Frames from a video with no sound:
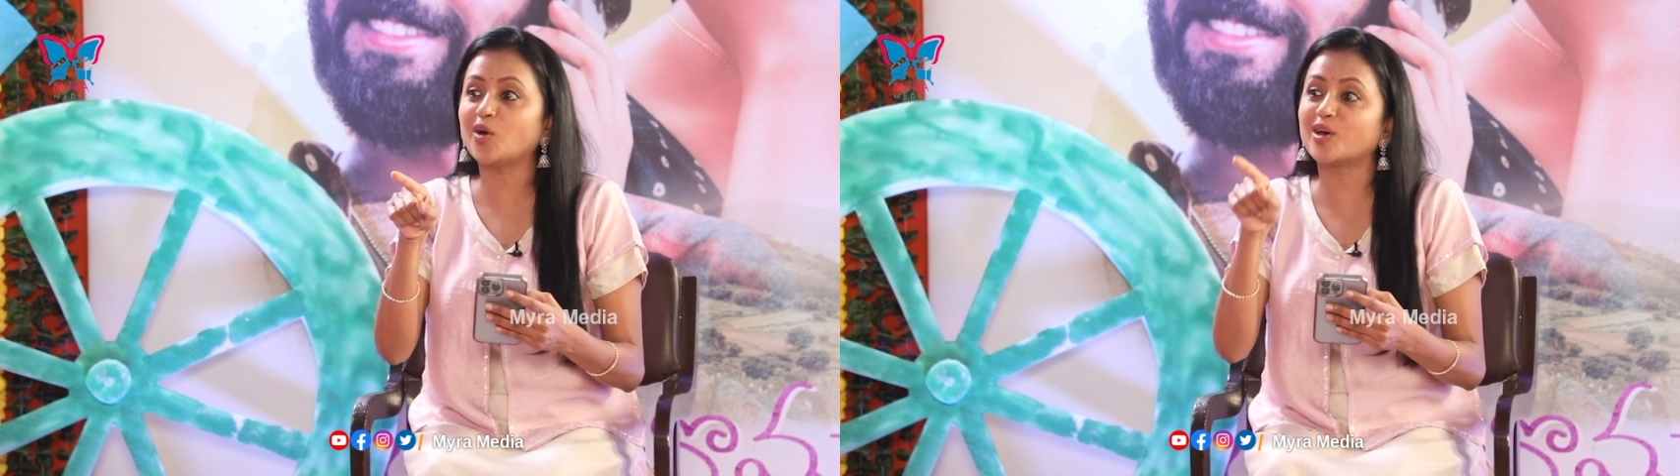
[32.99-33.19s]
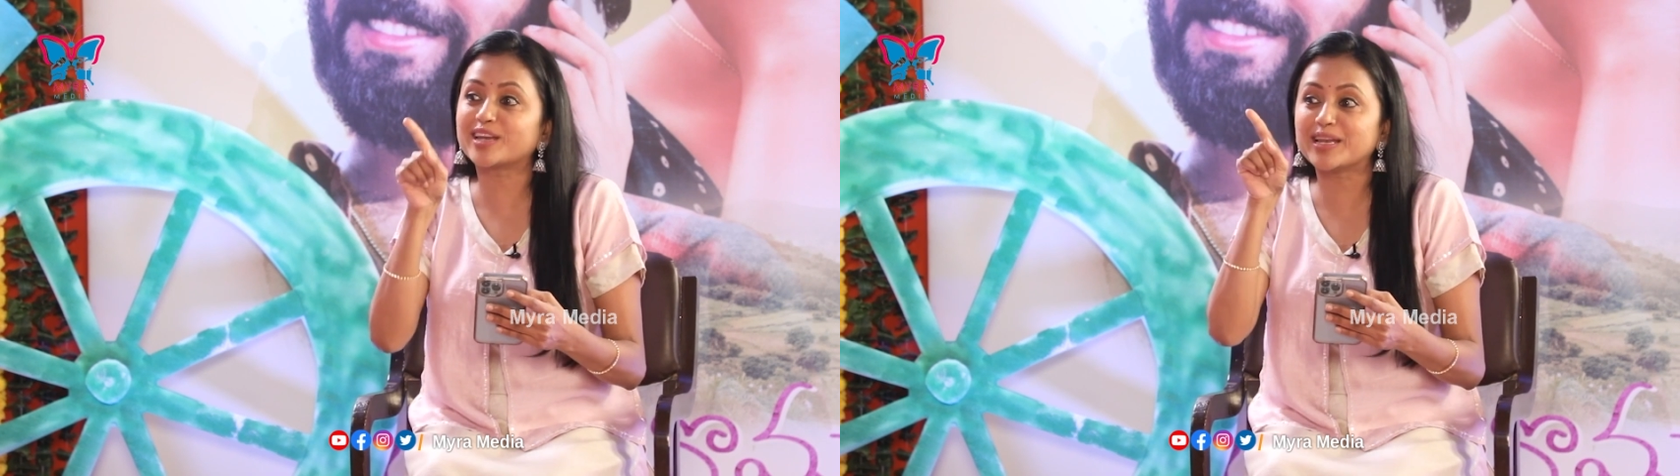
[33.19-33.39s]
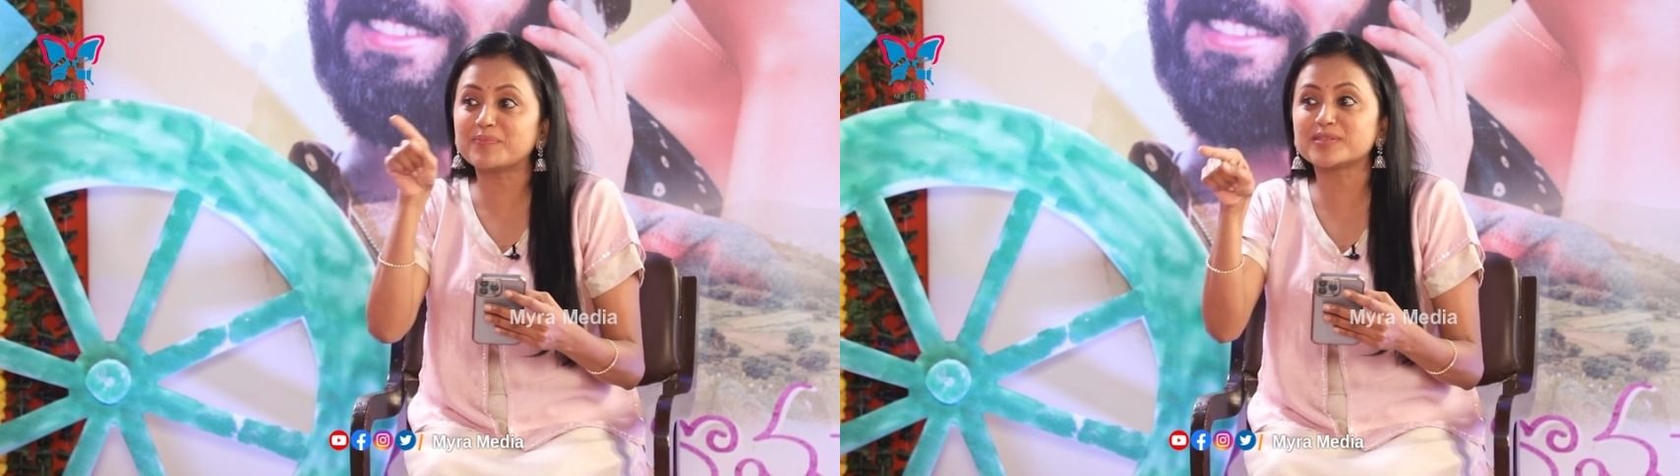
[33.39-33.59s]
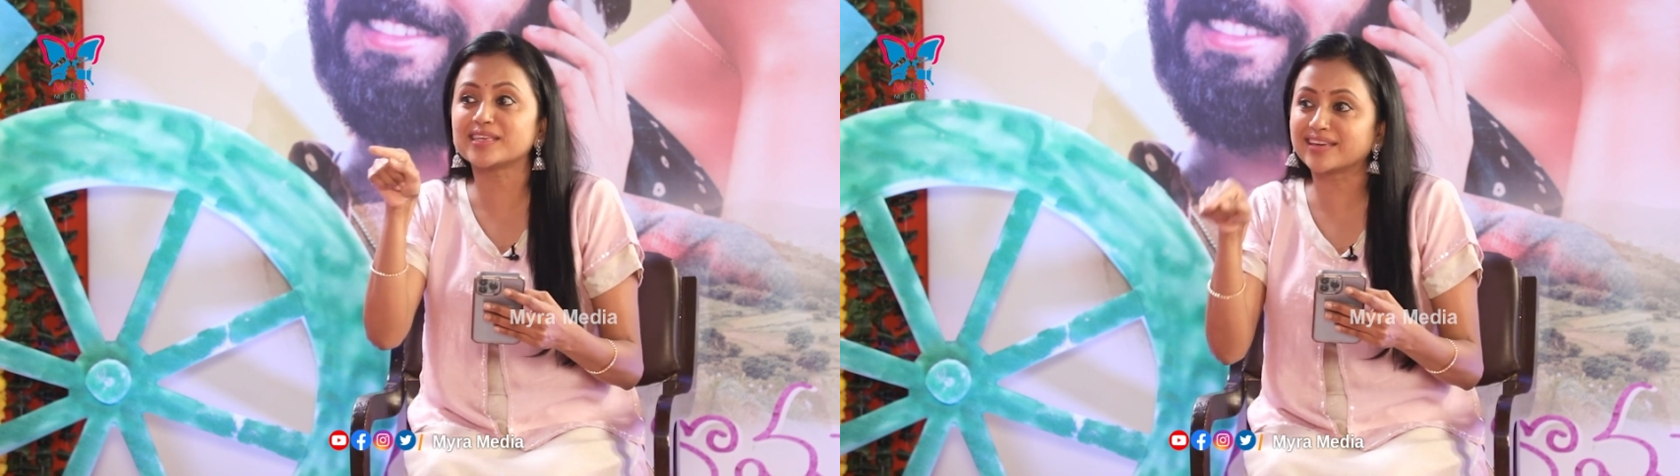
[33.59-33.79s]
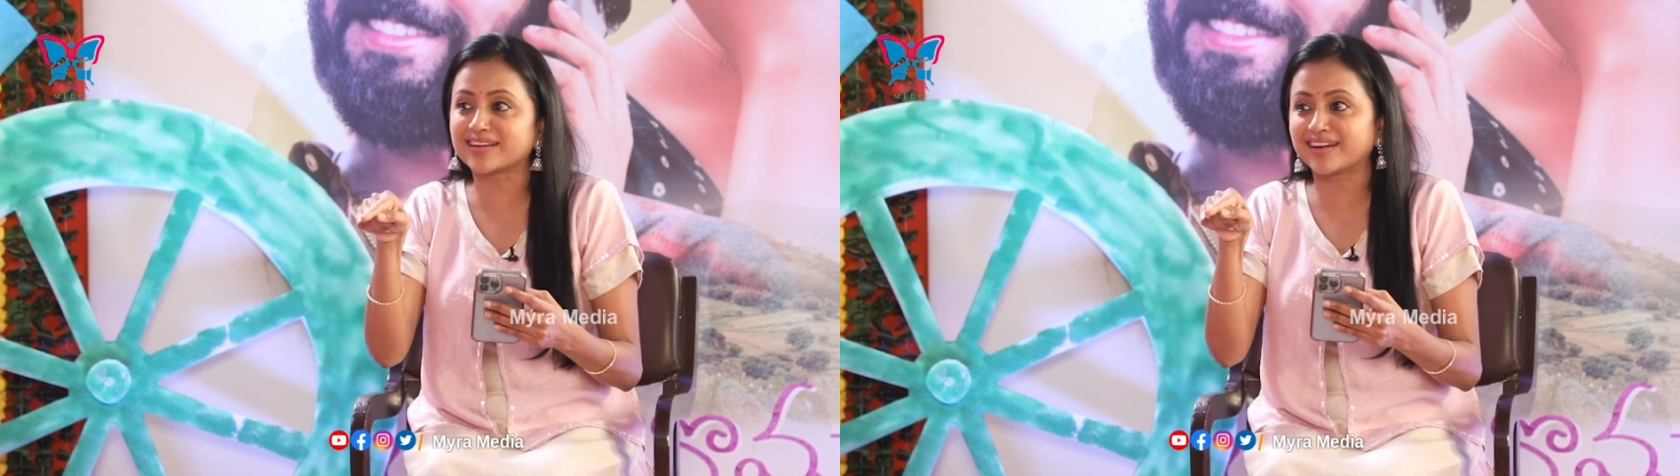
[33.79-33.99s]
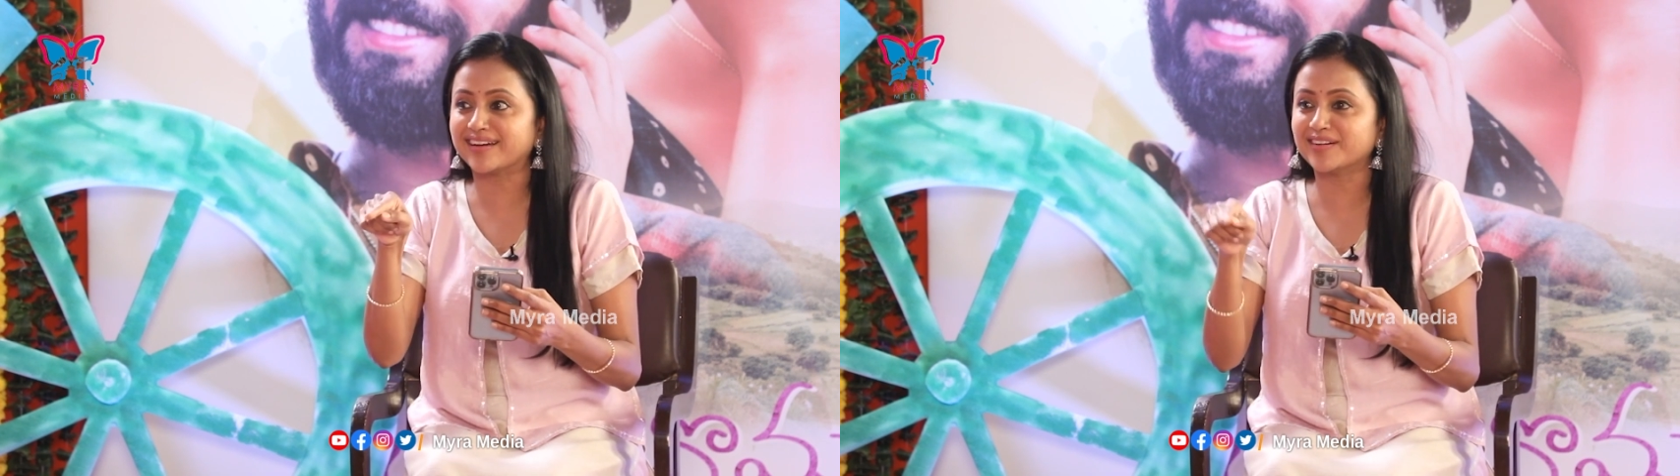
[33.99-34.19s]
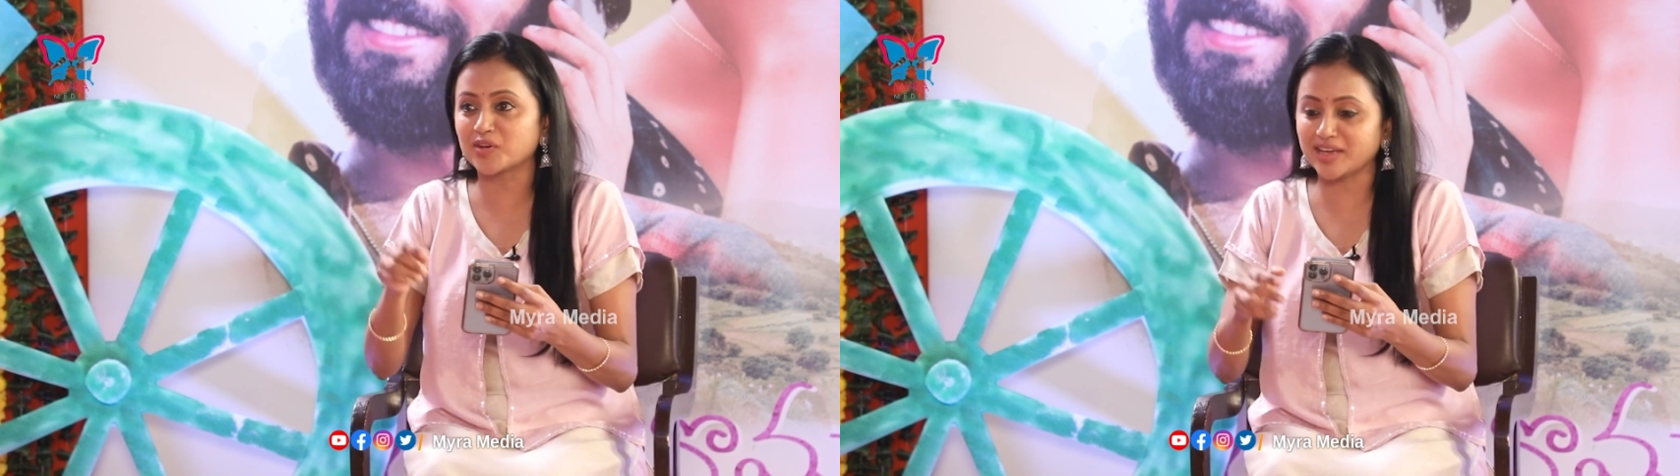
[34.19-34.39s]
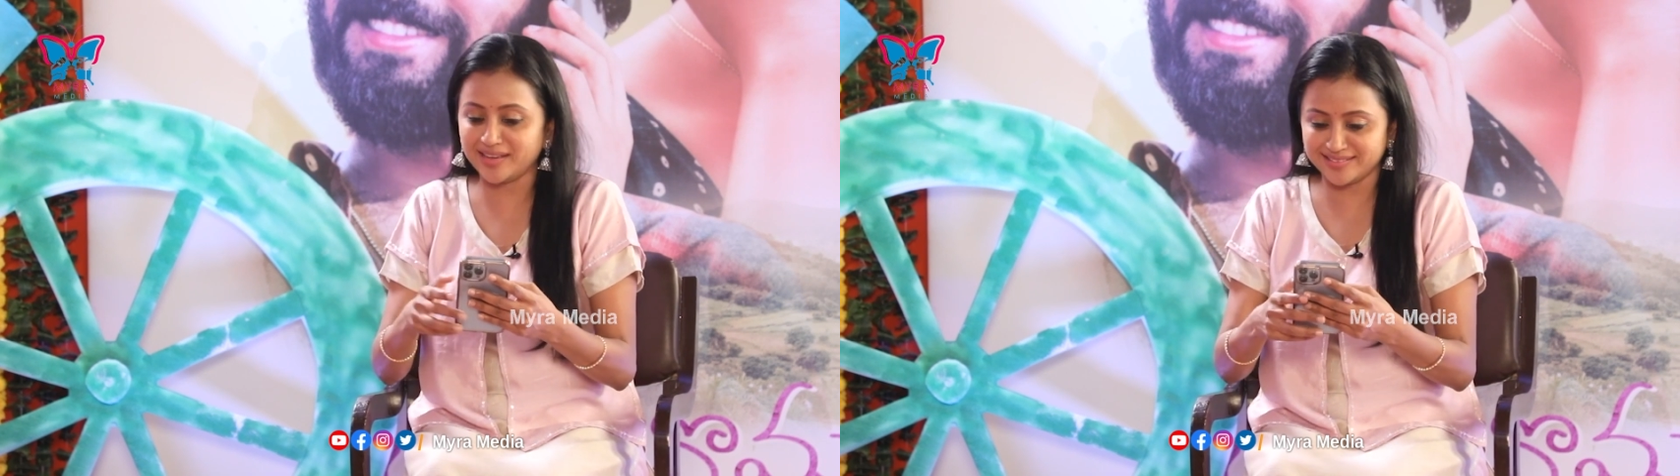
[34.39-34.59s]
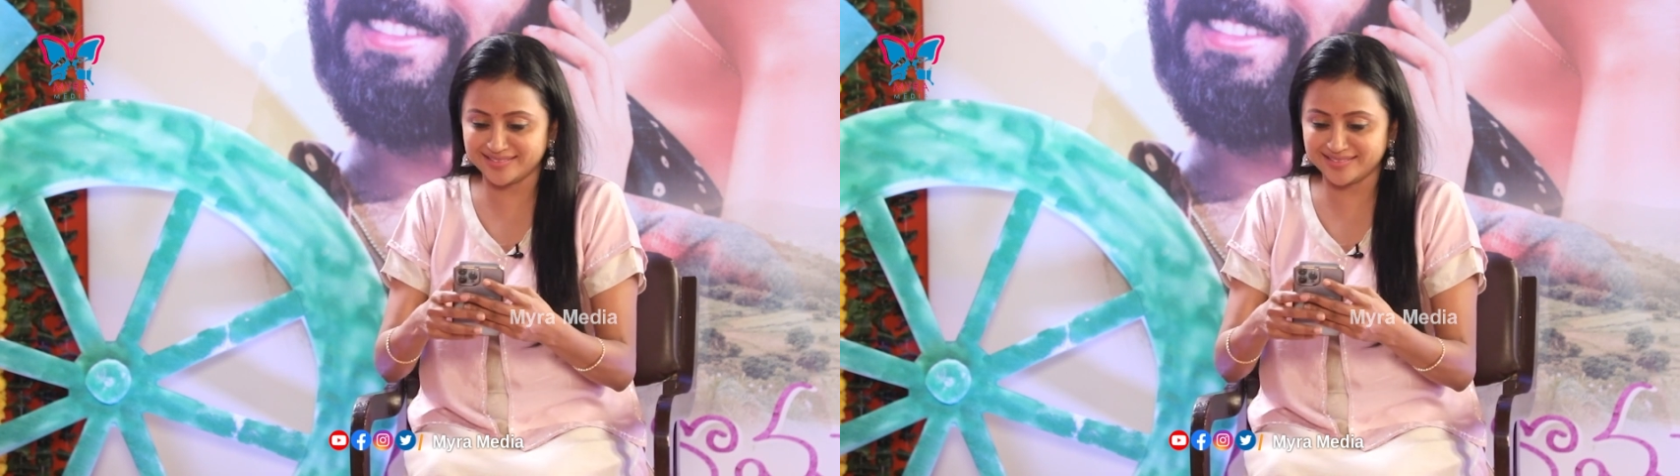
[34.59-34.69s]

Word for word: or lip sync ikkada. Okay?